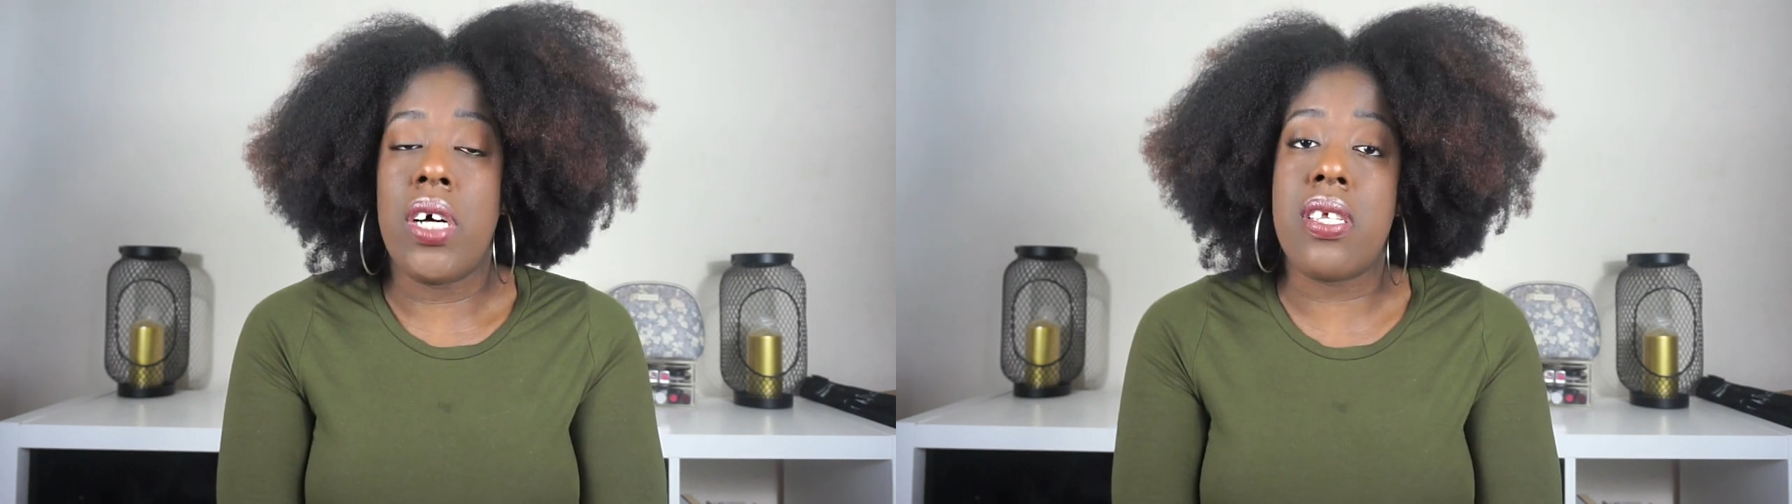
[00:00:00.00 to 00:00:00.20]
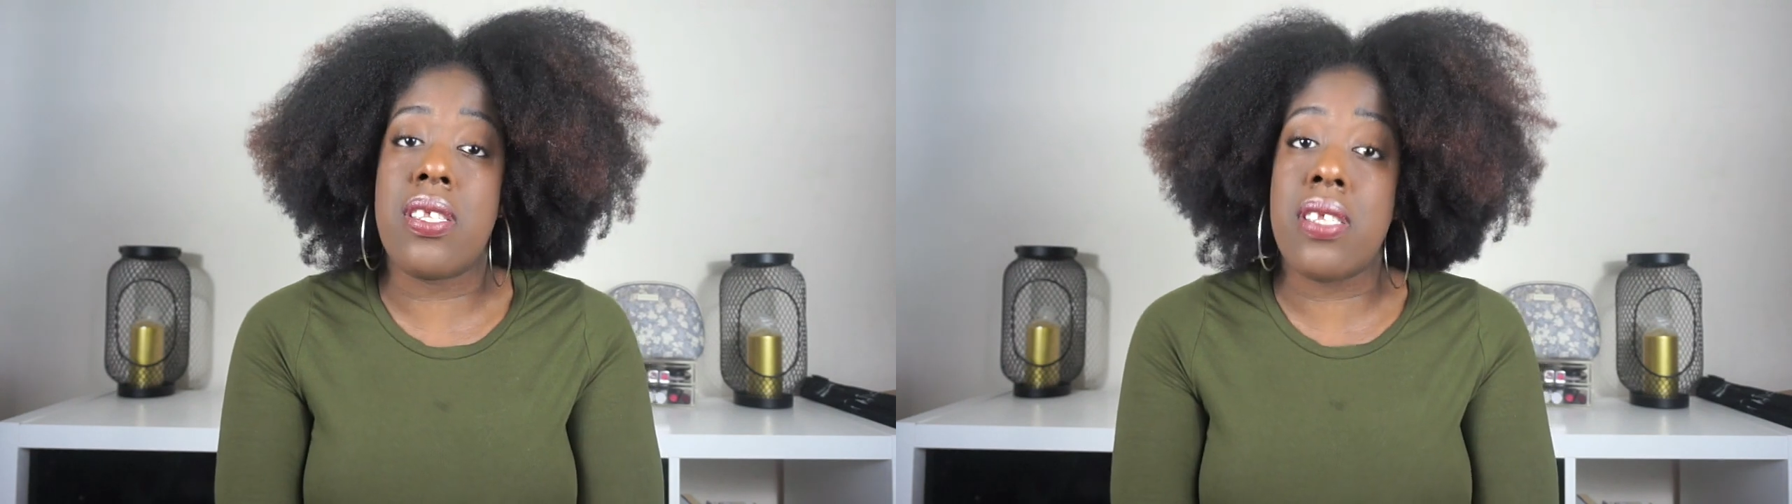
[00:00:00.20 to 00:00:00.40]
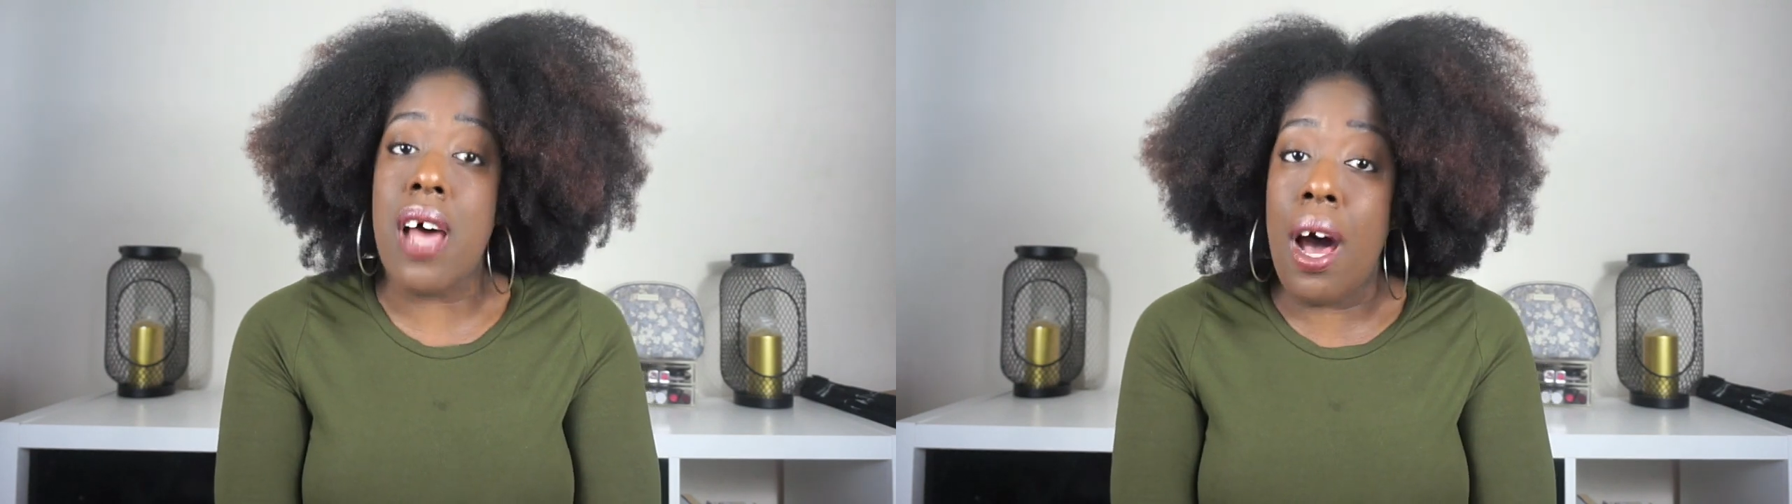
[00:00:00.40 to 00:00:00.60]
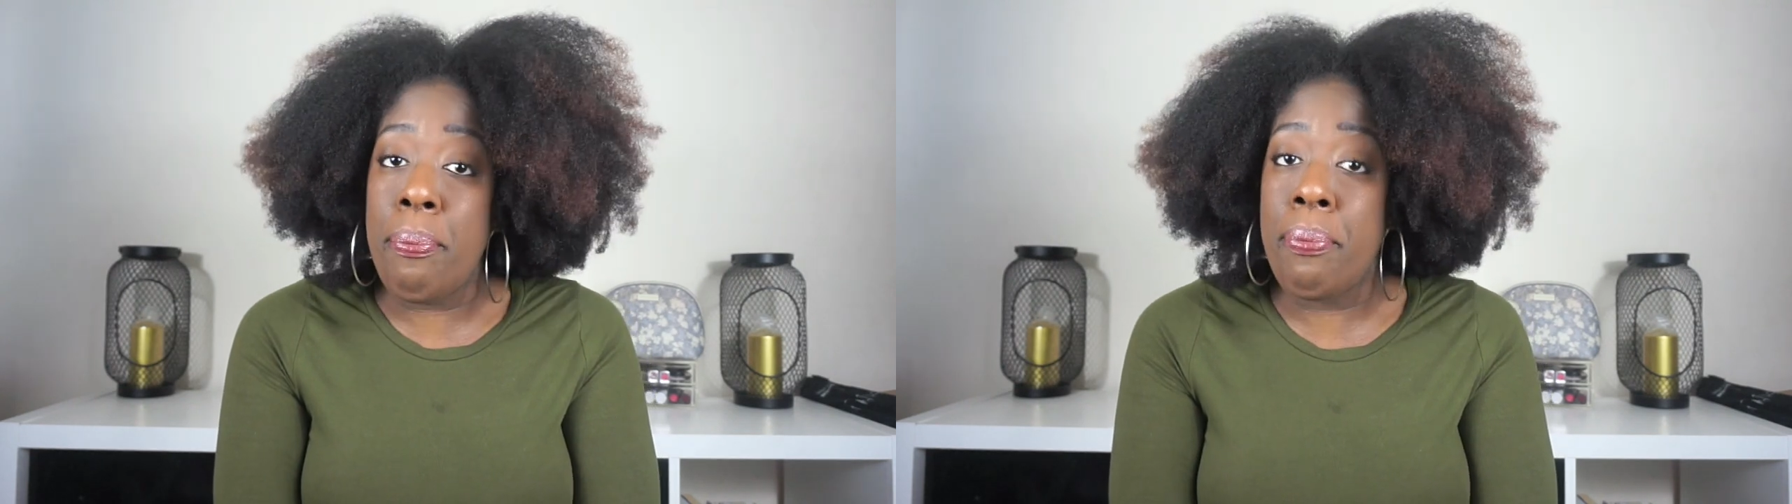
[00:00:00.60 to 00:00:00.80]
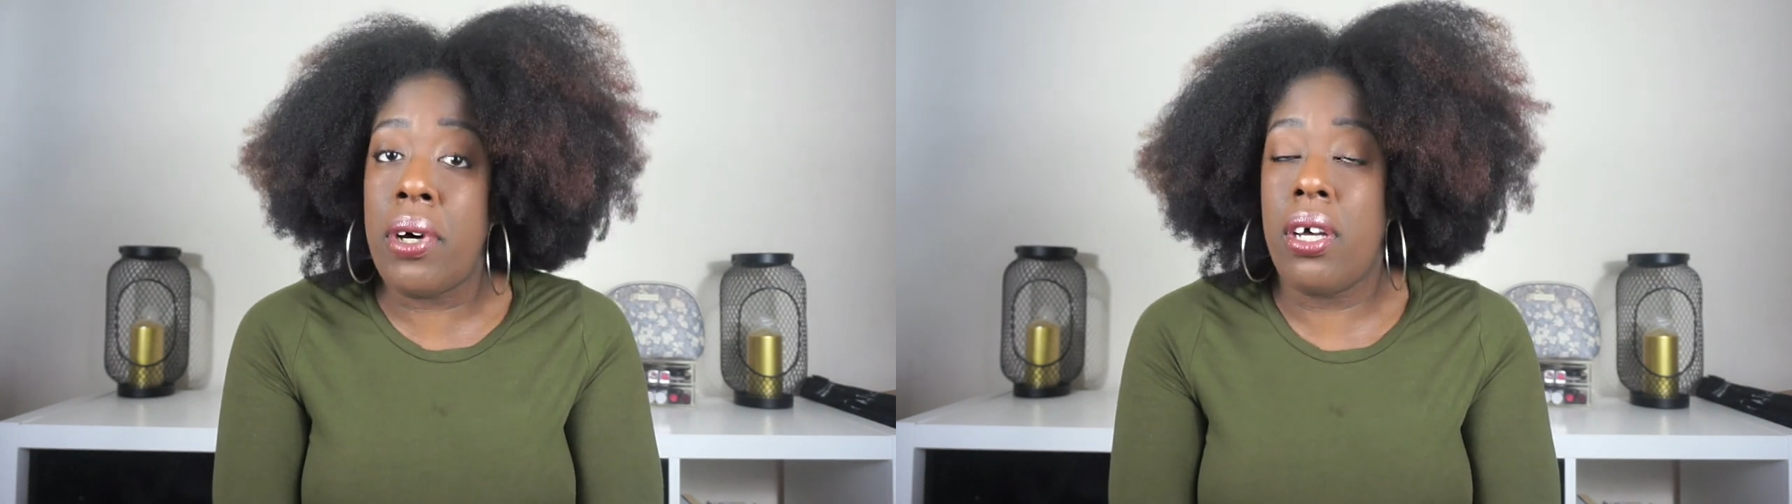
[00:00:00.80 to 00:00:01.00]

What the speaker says: some,